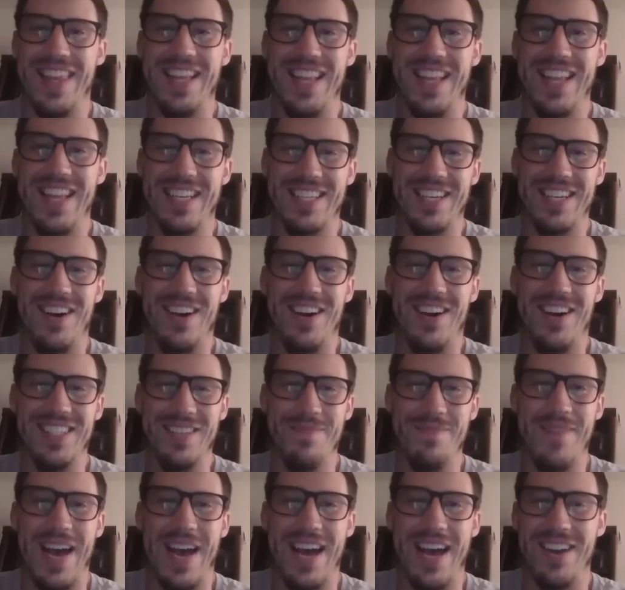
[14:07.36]
that's a
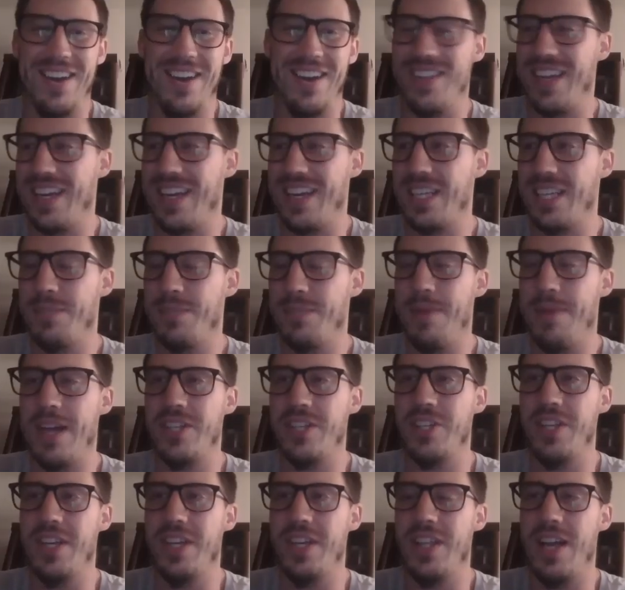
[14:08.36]
constant battle, like
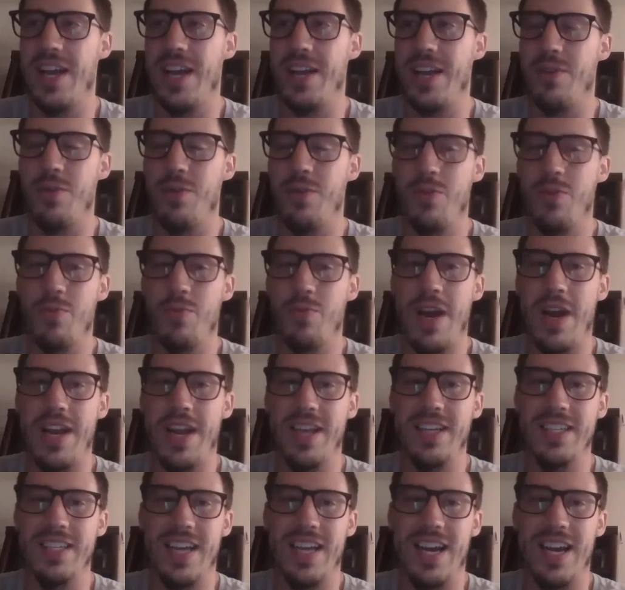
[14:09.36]
especially like with
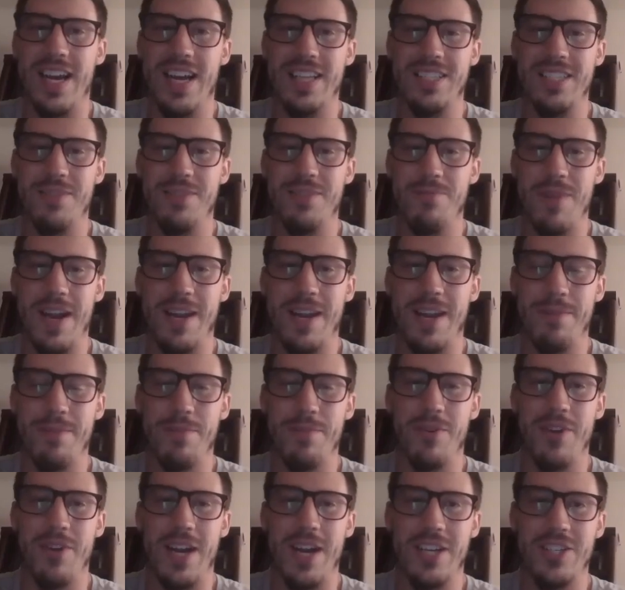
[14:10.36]
writing designs and writing
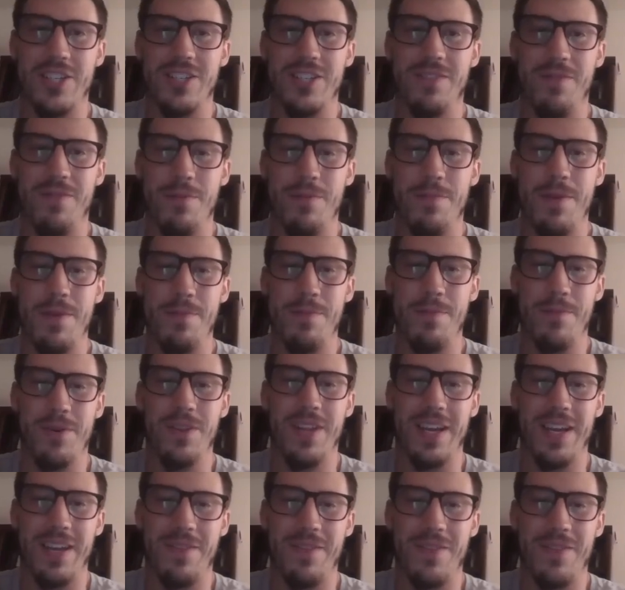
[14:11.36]
progressions for people.
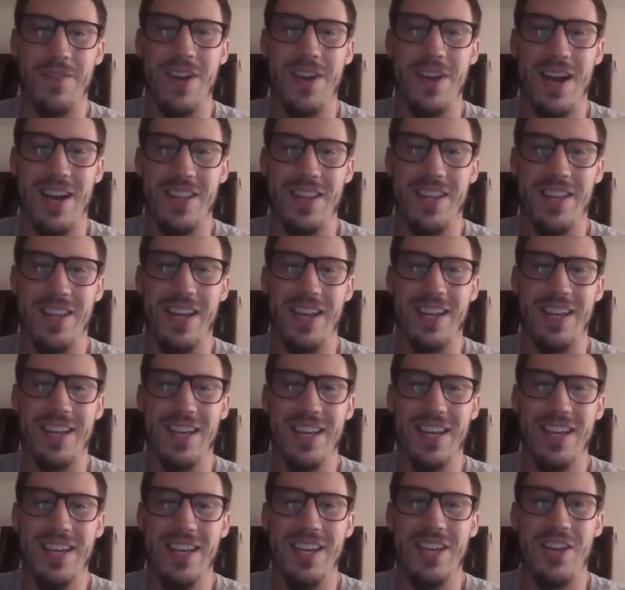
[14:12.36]
Like if you're not like,
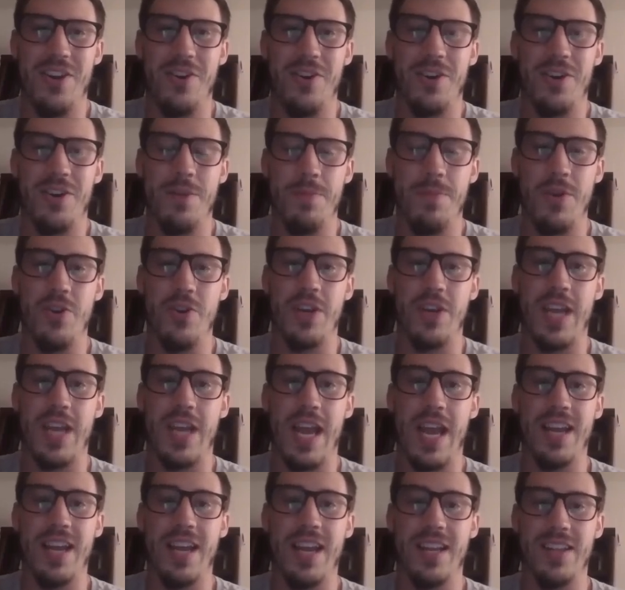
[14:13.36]

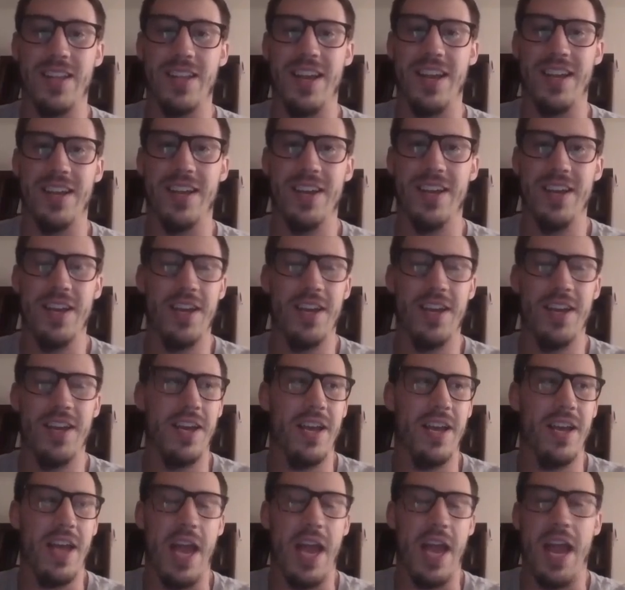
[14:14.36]
communicating like,
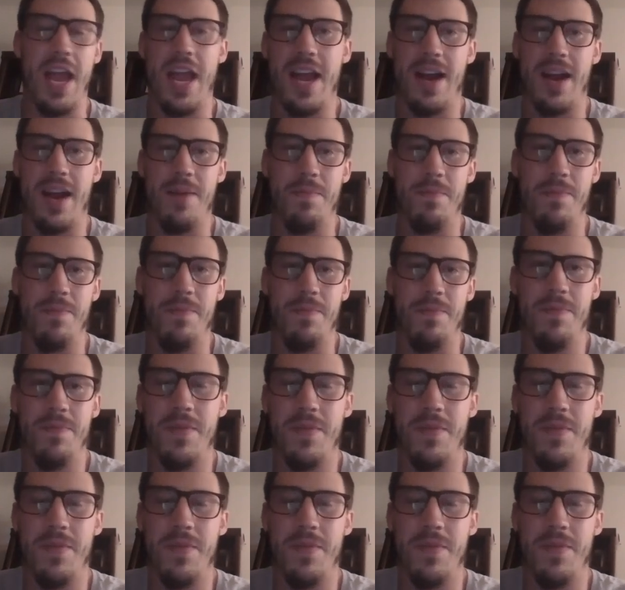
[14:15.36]
hey, I'm